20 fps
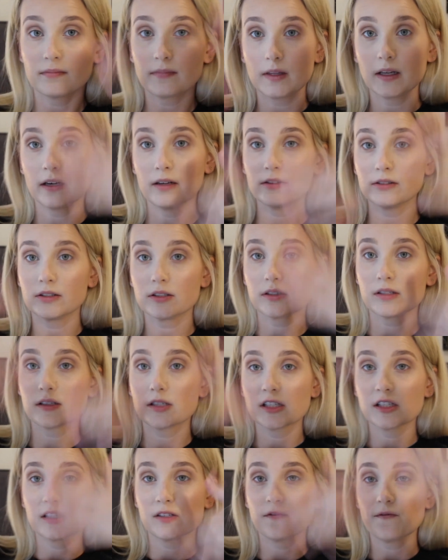And I'll
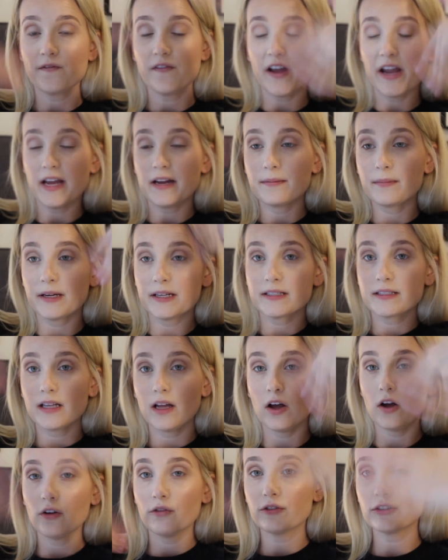fan
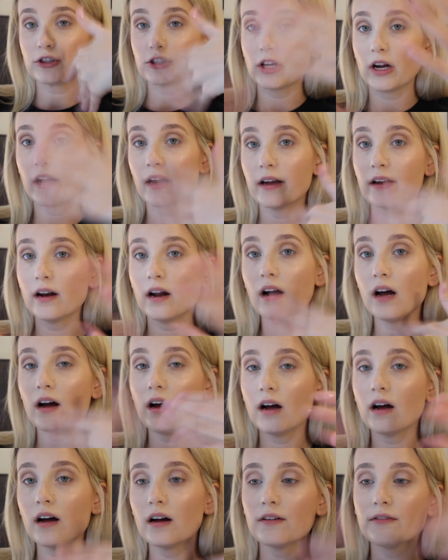myself and dry it
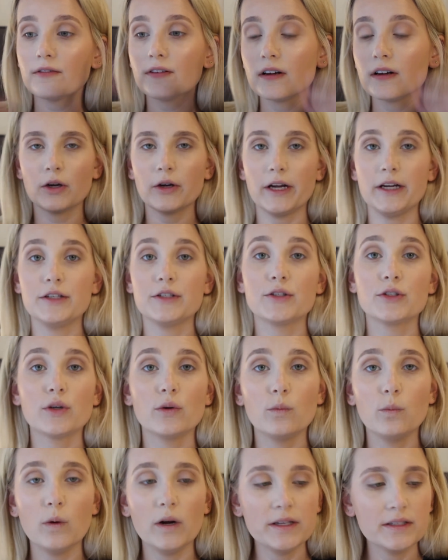off. Okay,
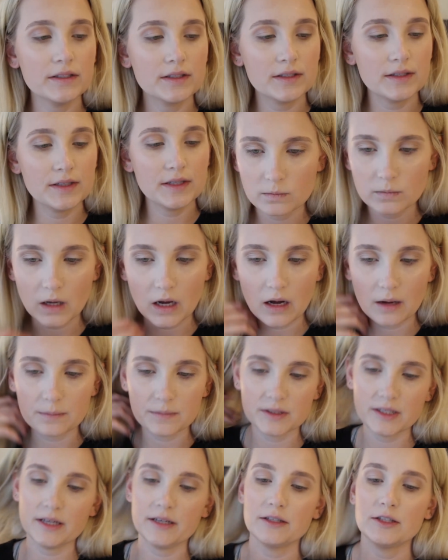so once
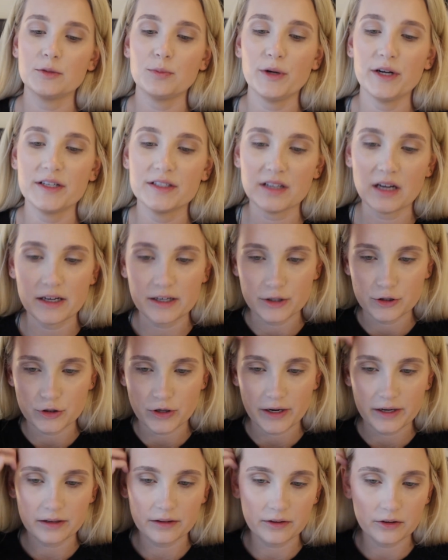setting spray has kind of
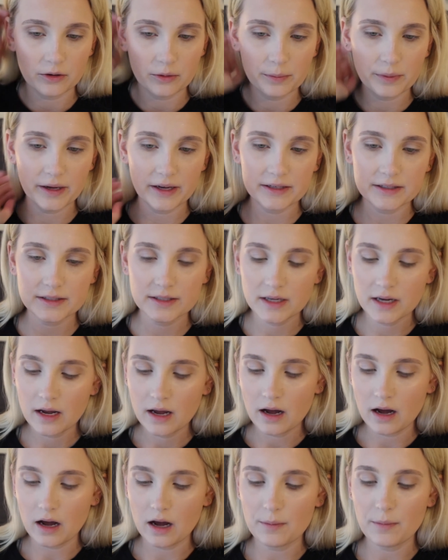dried a little bit,
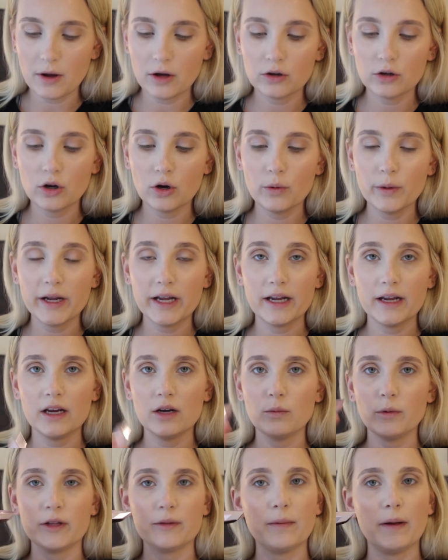I'll go
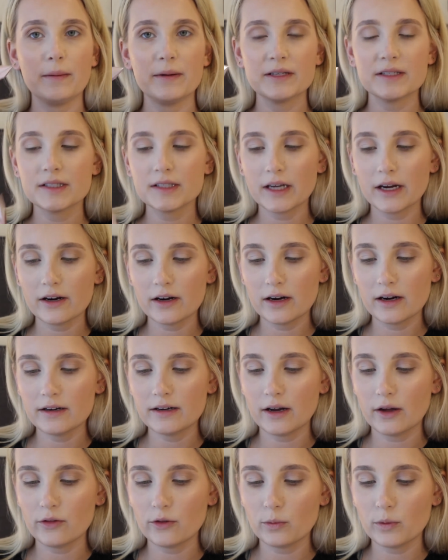in with my mascara.
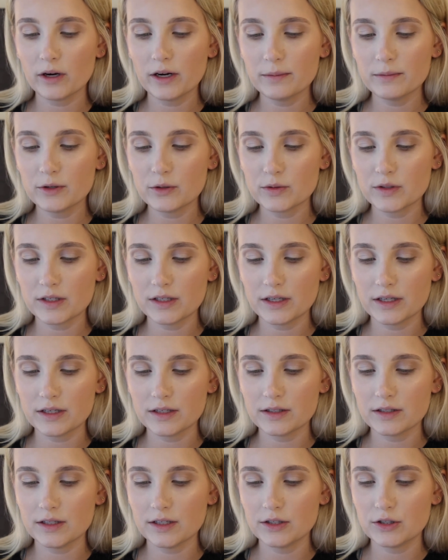Now the one I'm using
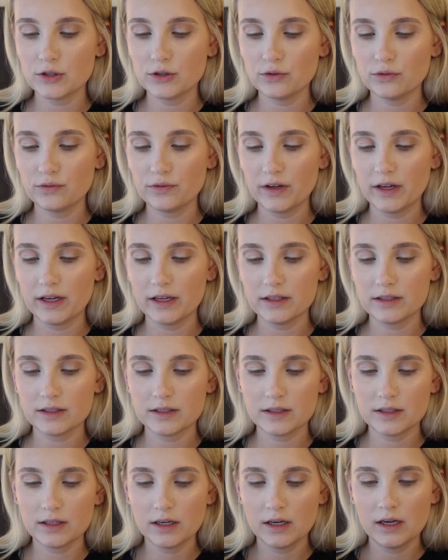is the Too
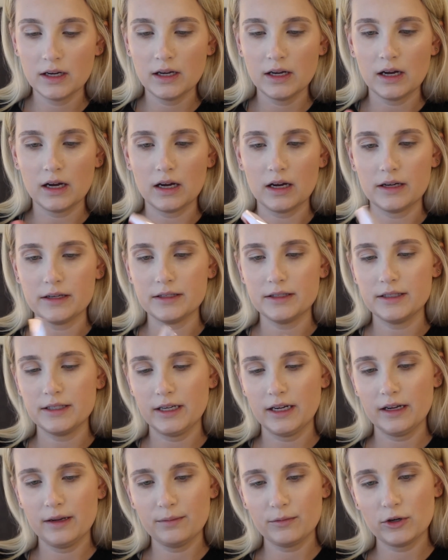Faced
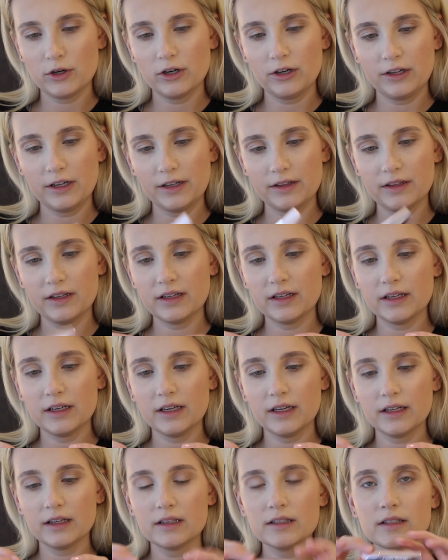Damn Girl, I think it
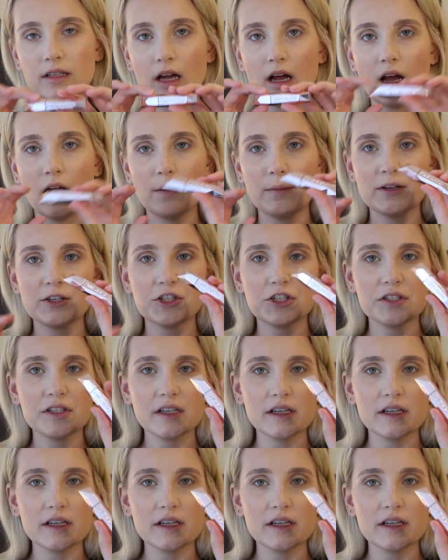is. It's just